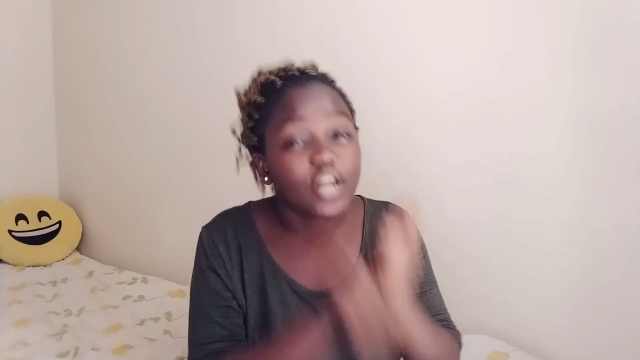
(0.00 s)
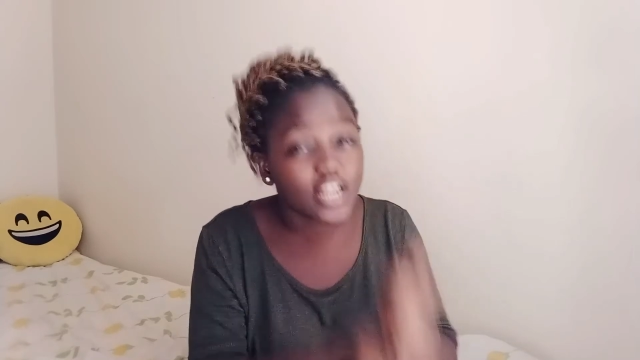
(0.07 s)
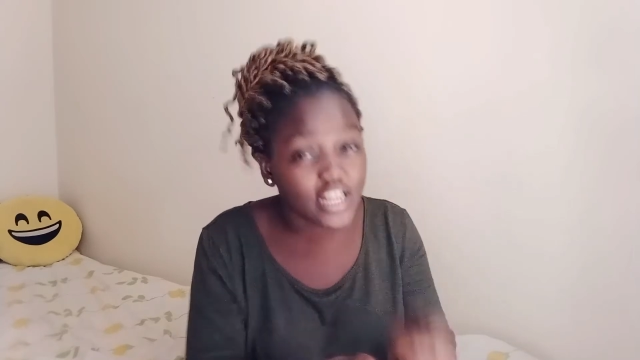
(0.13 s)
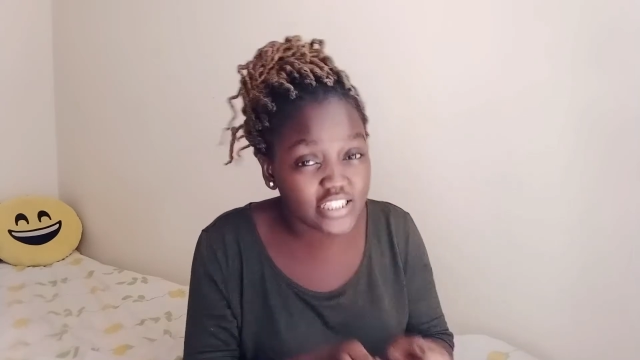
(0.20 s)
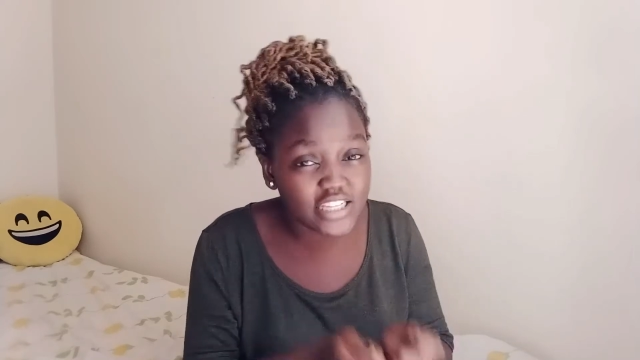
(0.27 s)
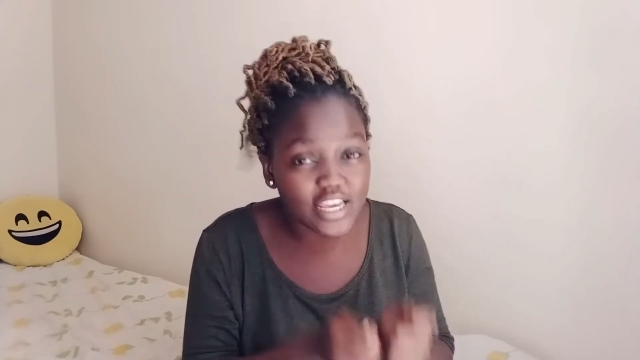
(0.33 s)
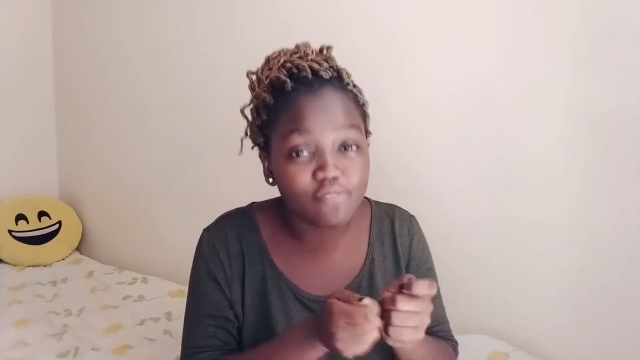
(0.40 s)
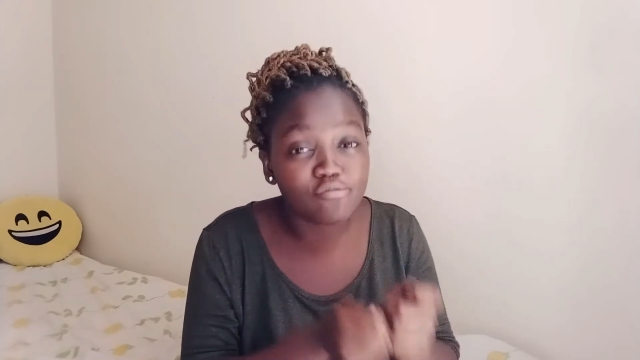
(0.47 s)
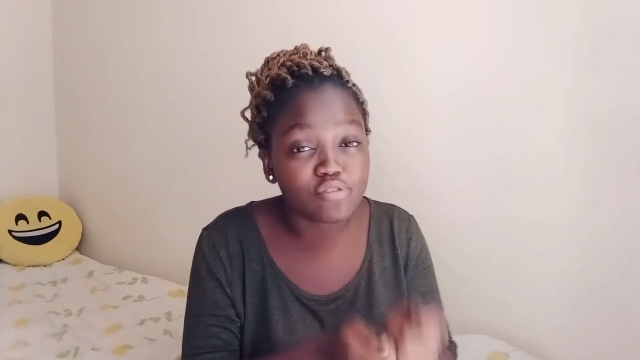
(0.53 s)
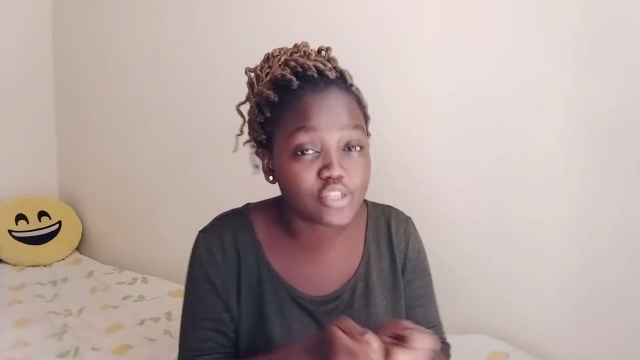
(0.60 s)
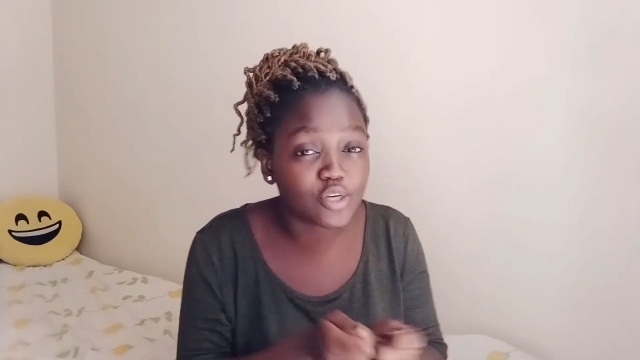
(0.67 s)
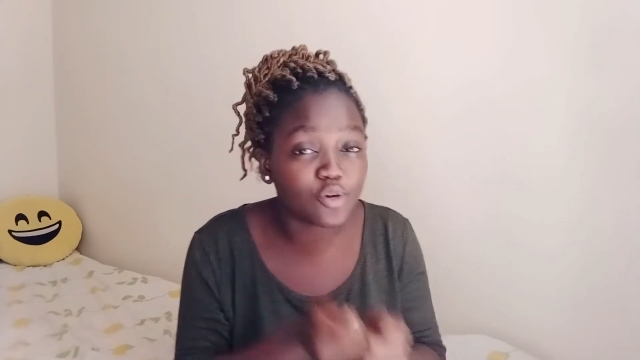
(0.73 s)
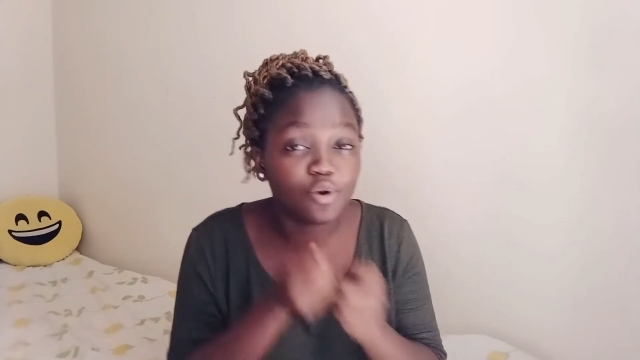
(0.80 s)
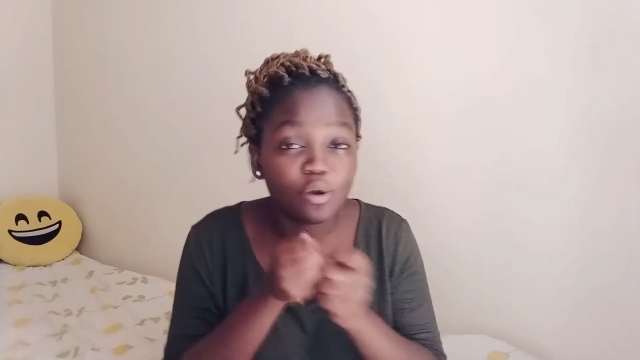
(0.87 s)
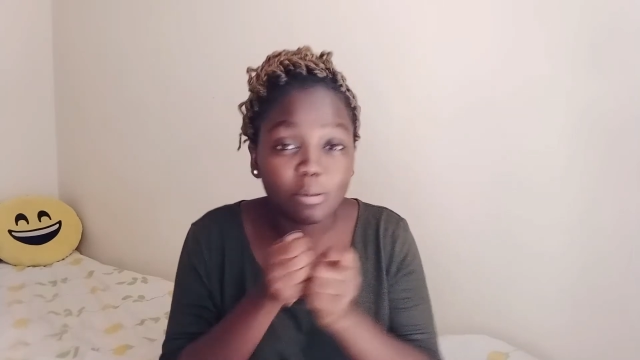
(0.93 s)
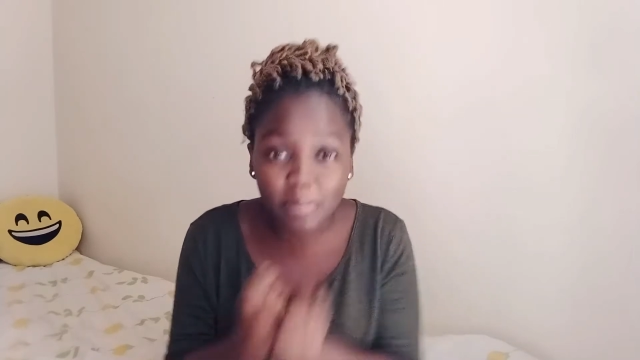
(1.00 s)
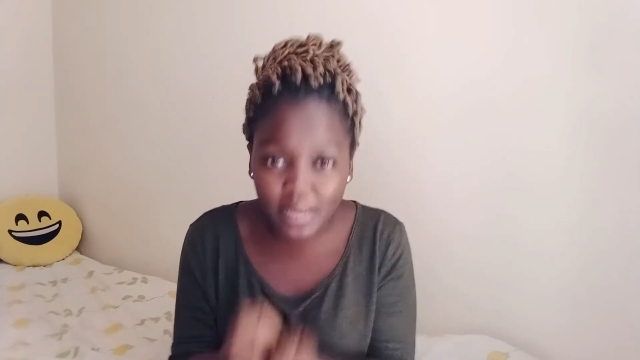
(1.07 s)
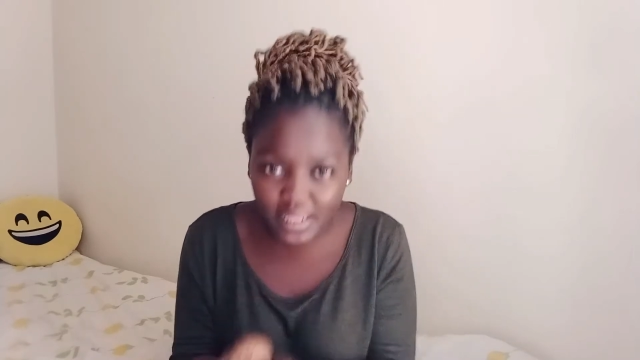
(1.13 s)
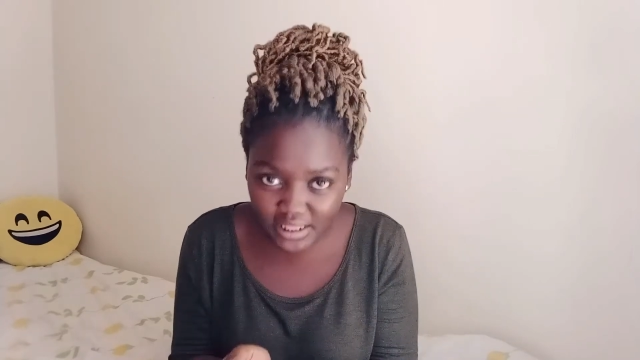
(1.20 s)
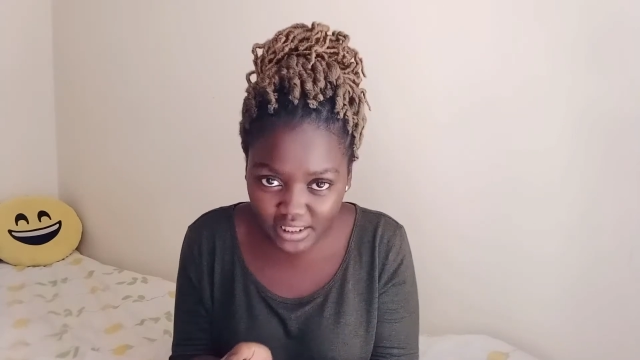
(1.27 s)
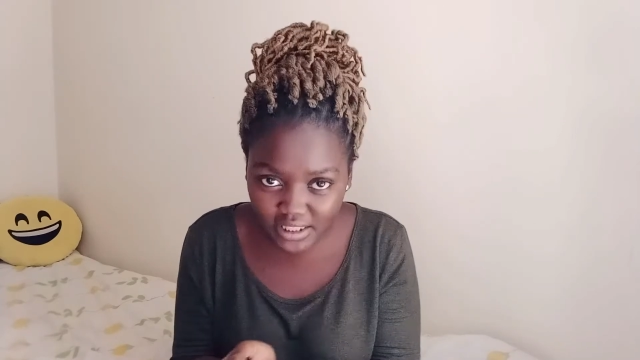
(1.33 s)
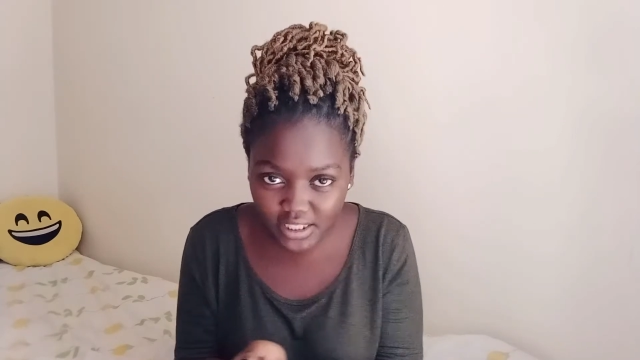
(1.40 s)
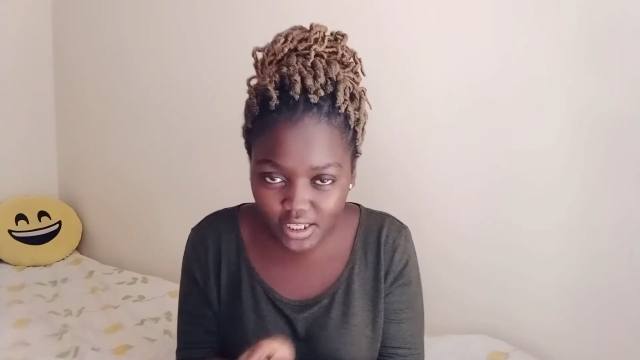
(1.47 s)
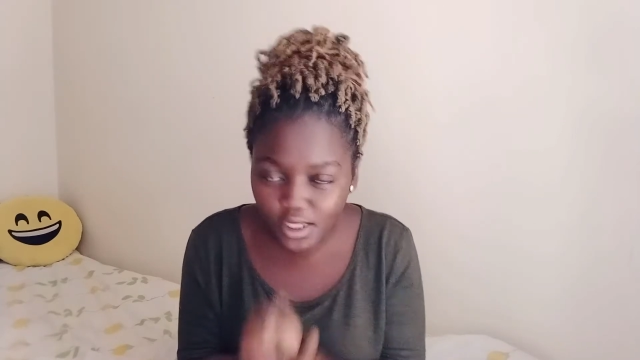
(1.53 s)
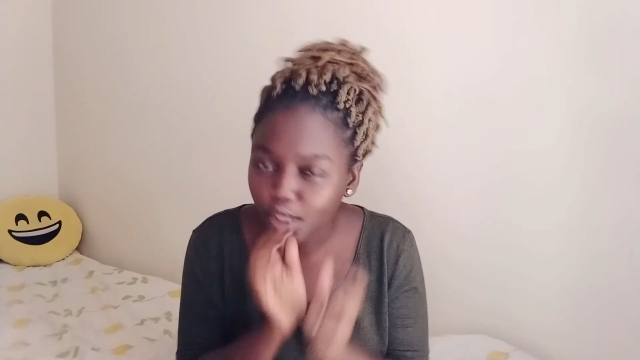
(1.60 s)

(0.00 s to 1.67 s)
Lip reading: rent every single month.